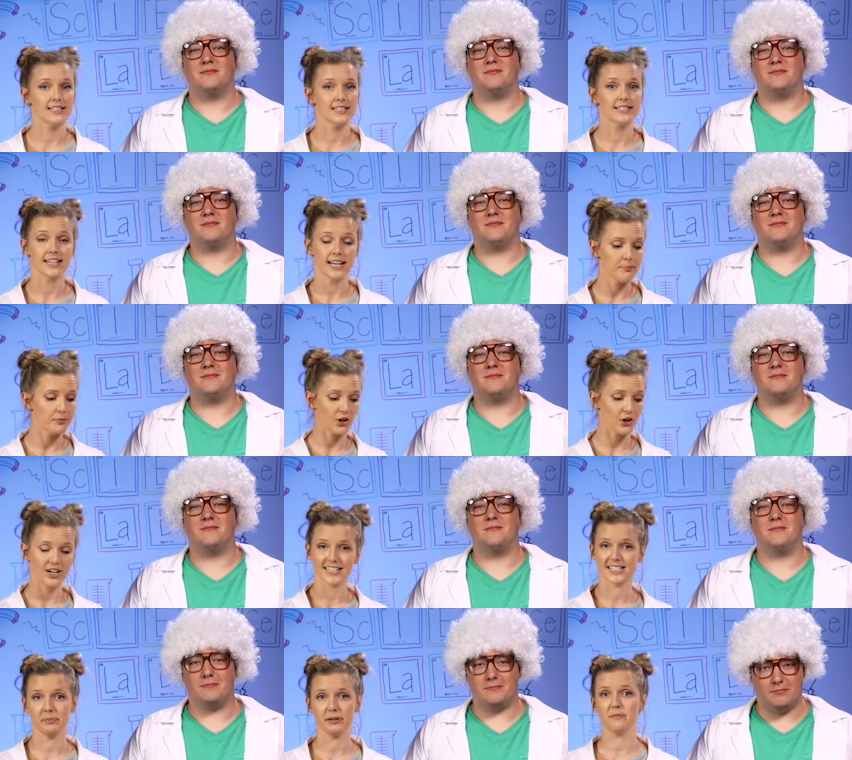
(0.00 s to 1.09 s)
Speaker 1: and set up your
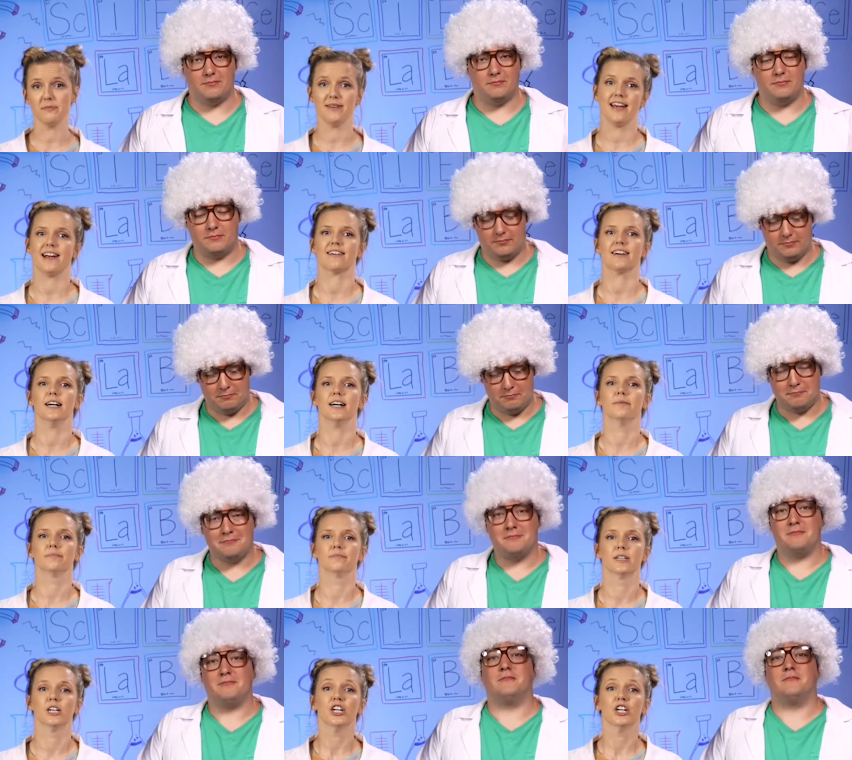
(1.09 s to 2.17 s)
experiment area.
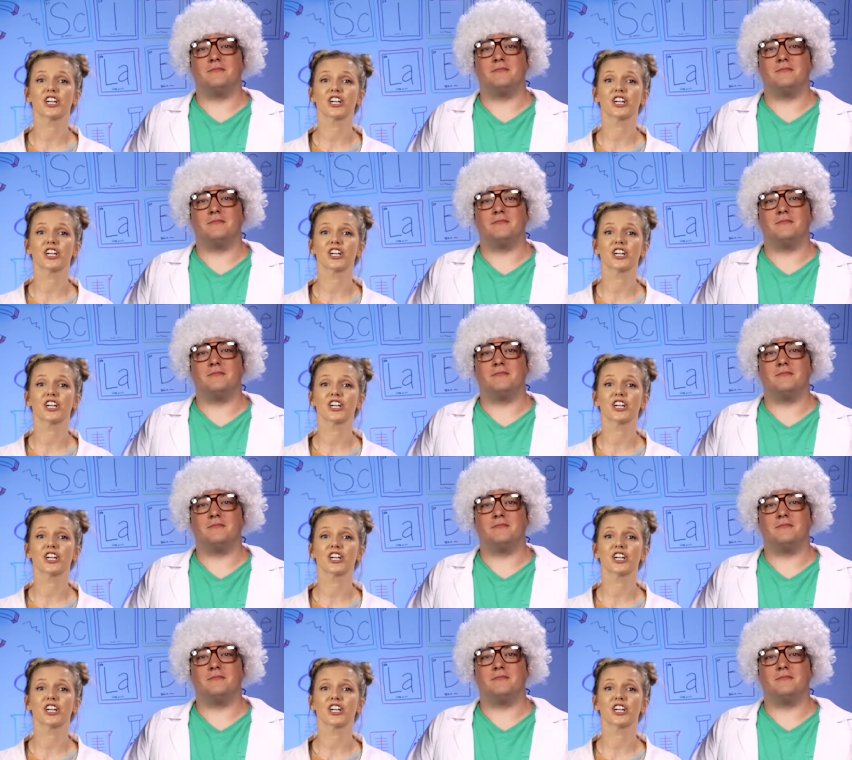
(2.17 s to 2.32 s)
You're